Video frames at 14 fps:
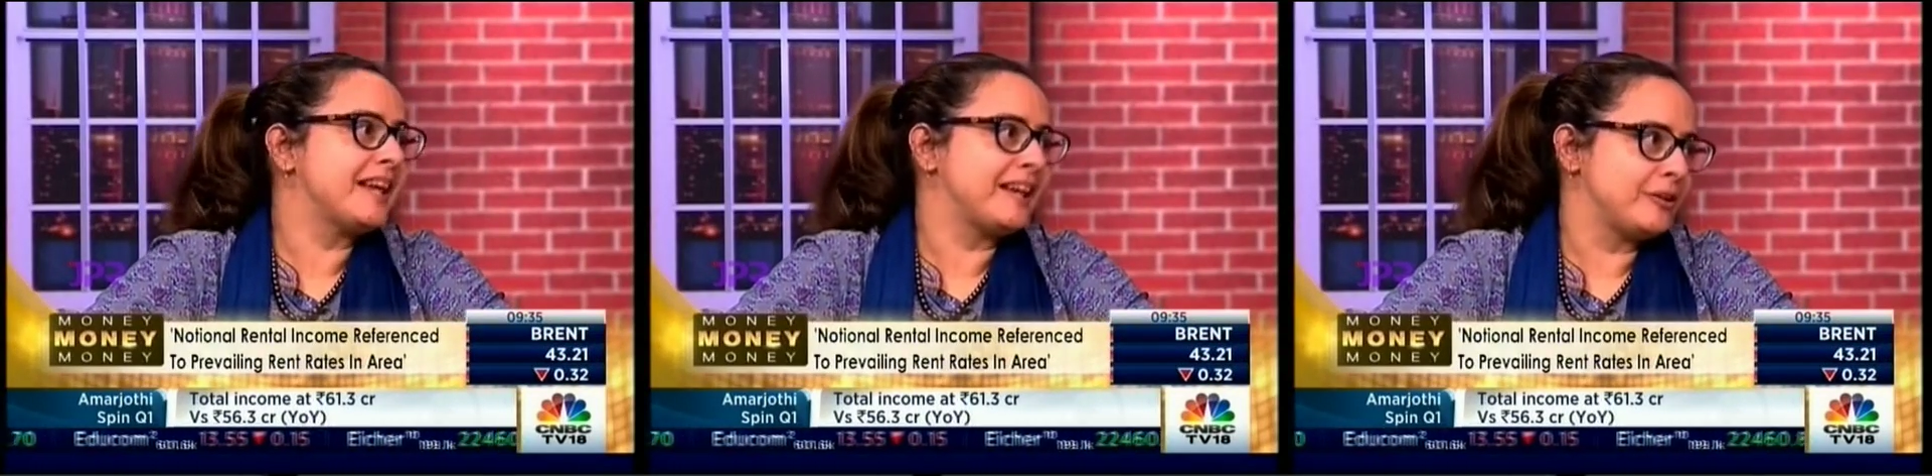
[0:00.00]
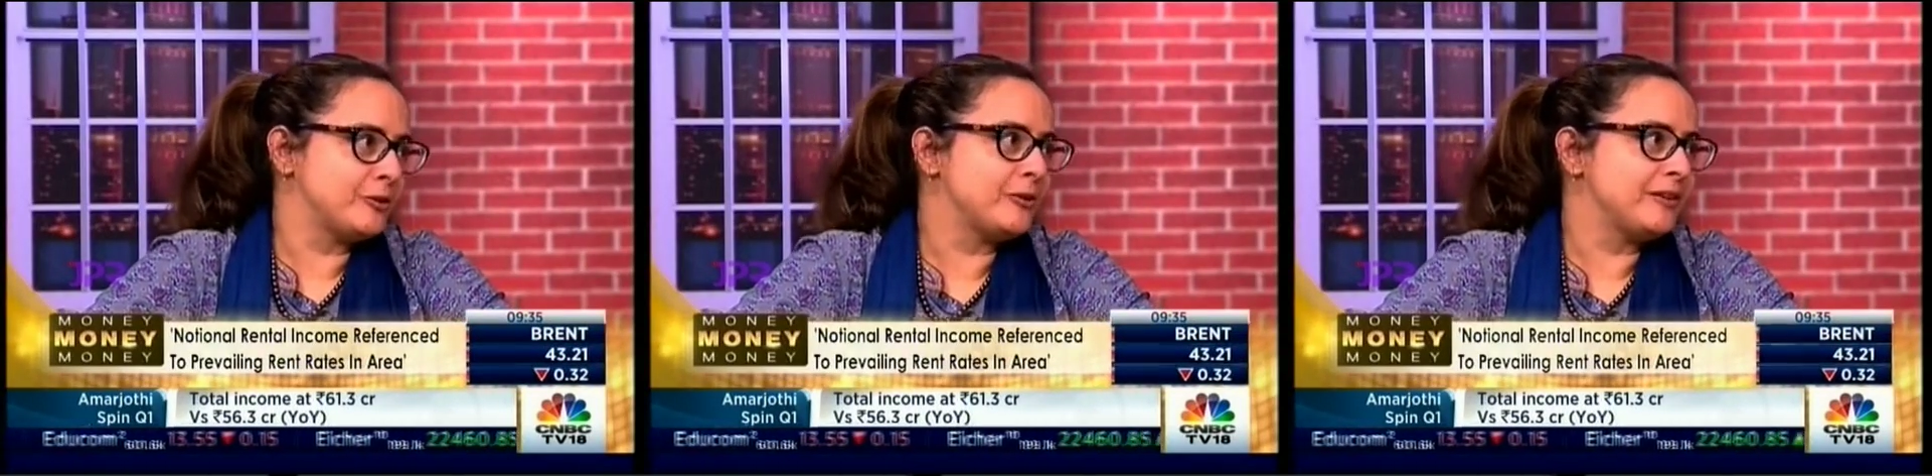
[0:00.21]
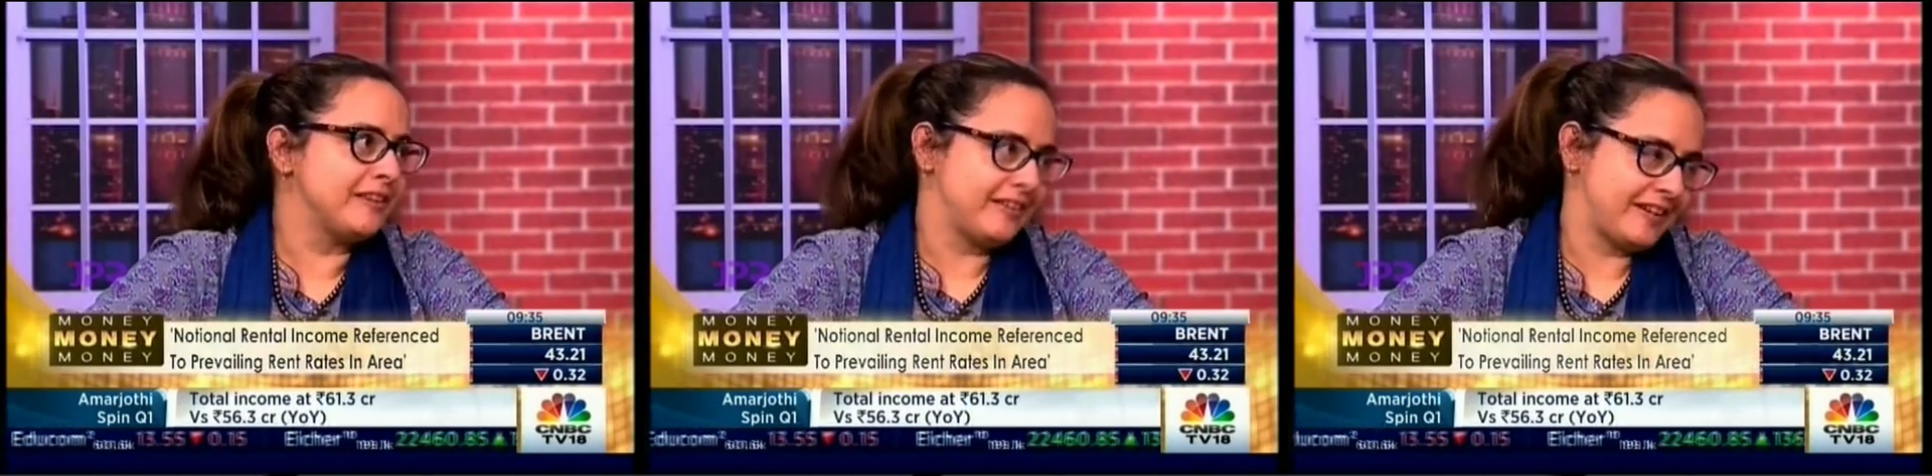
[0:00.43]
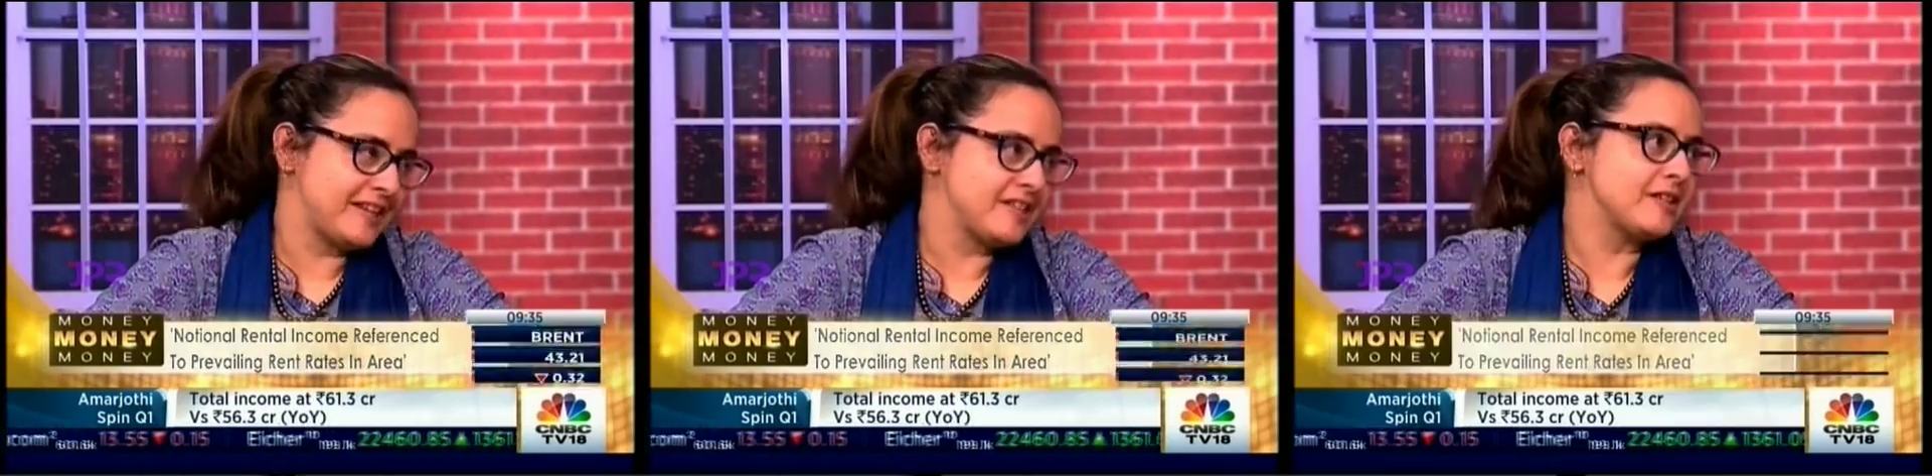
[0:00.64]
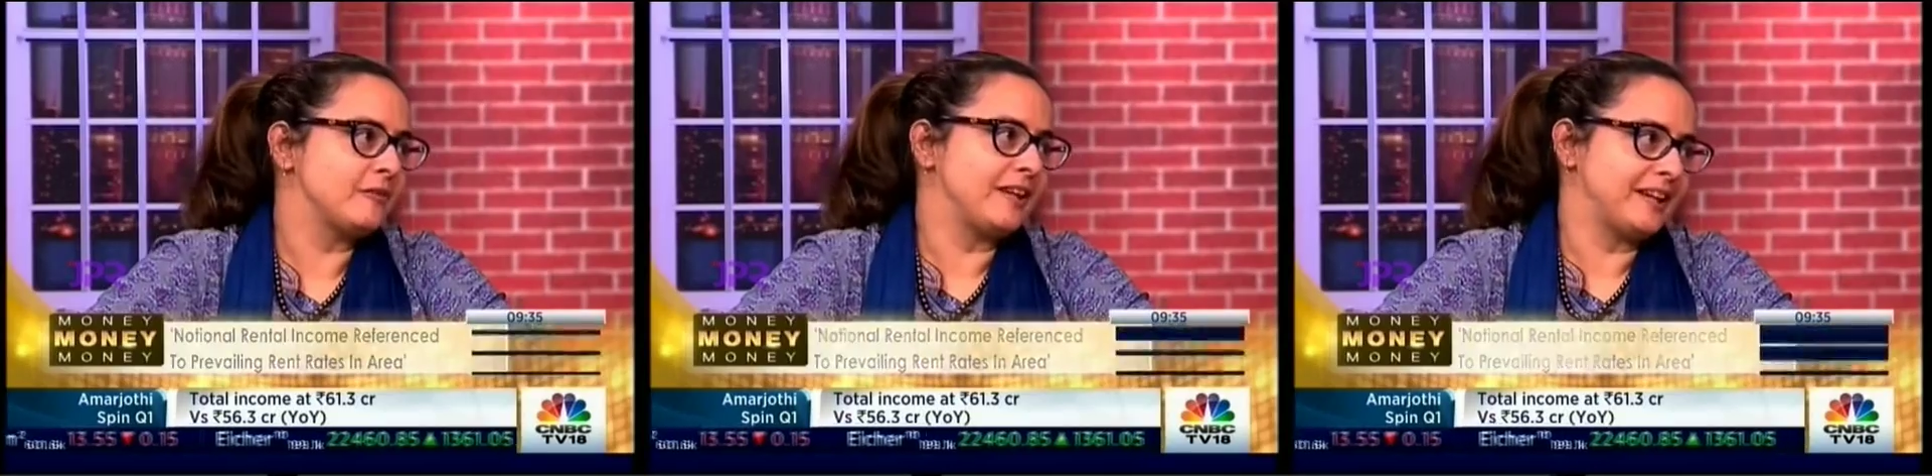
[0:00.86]
annual
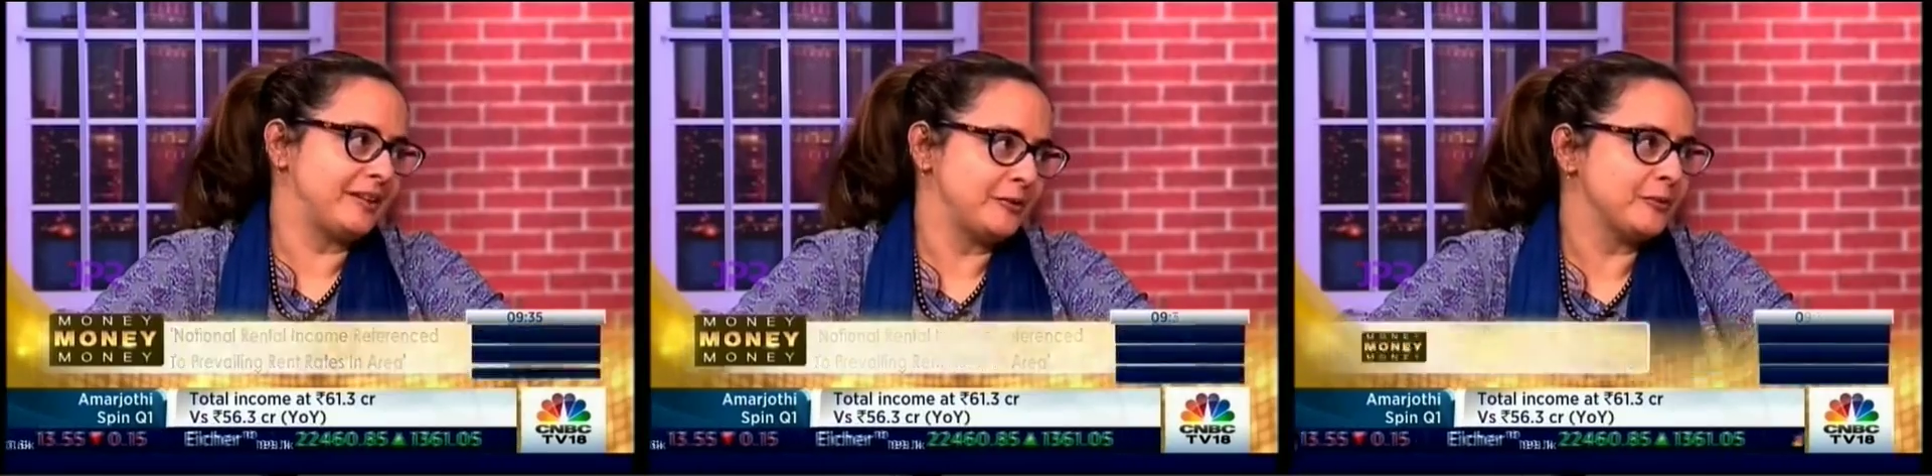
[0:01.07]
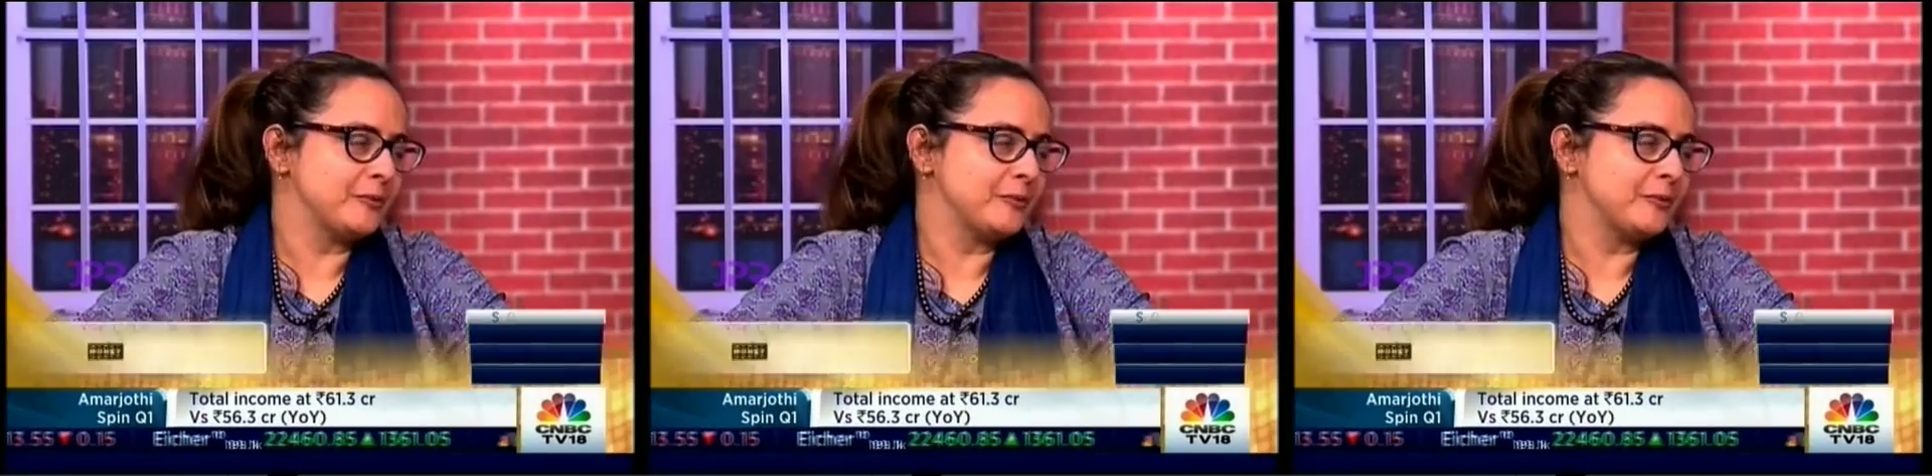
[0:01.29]
rental value.